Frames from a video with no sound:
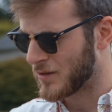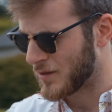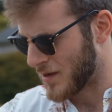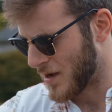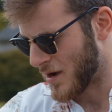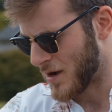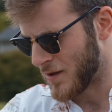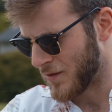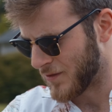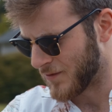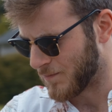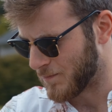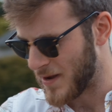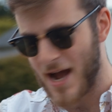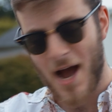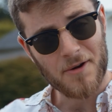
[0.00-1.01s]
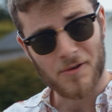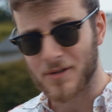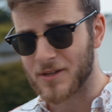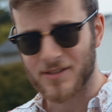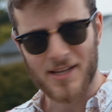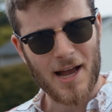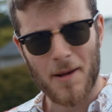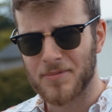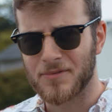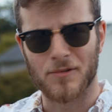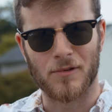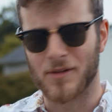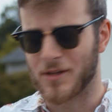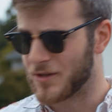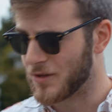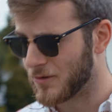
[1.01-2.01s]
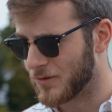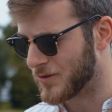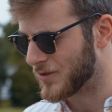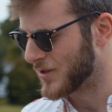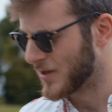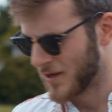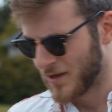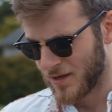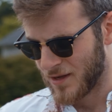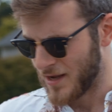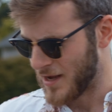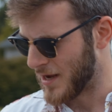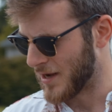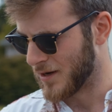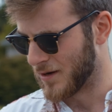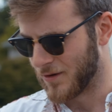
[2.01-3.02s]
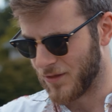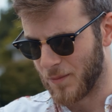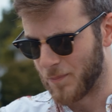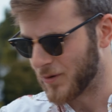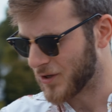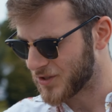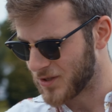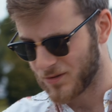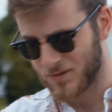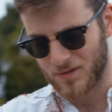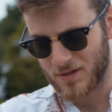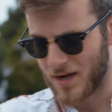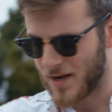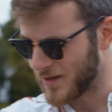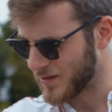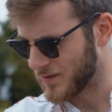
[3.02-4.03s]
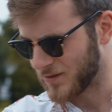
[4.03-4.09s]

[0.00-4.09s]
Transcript: The pattern is absolutely huge, and the bushings are gone.